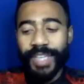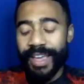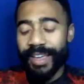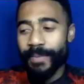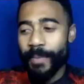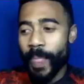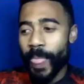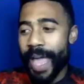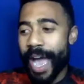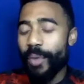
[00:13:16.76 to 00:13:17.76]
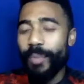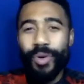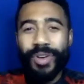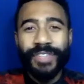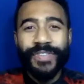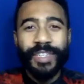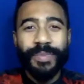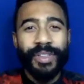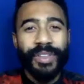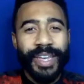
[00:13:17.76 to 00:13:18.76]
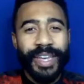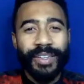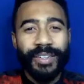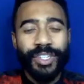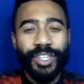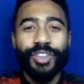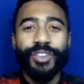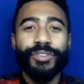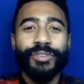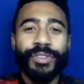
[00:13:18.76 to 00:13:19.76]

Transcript: like, how important is visibility to you?